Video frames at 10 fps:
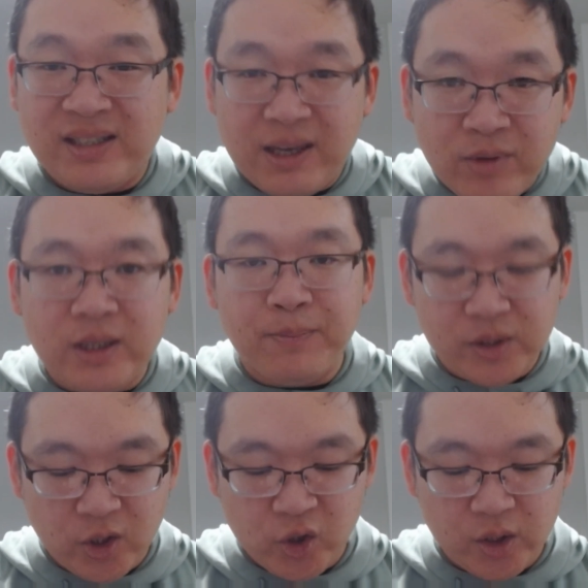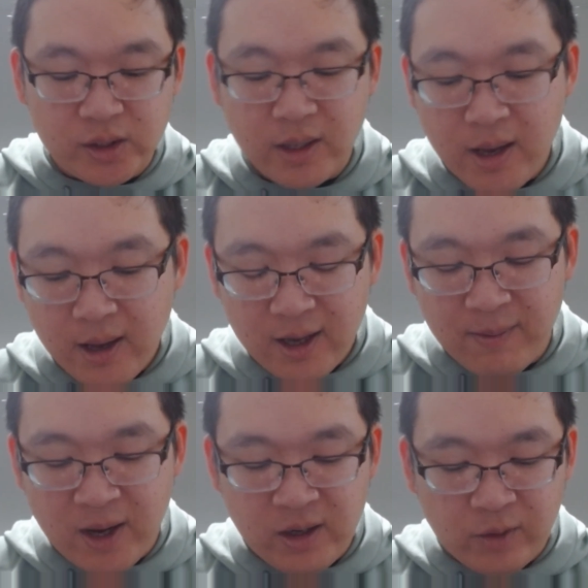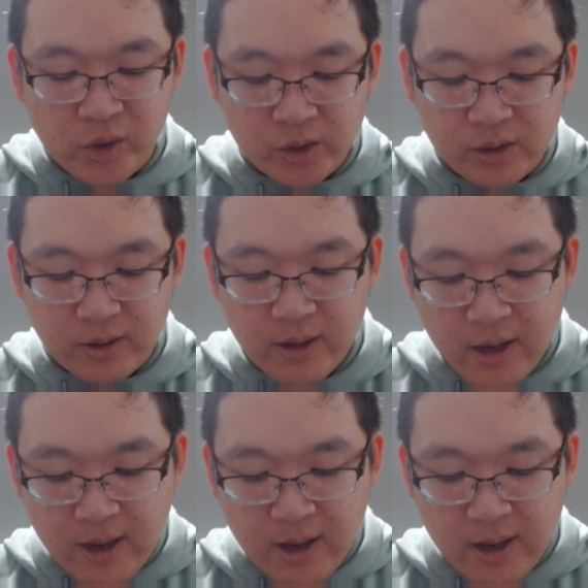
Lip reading: I have 17 positions in my non-registered.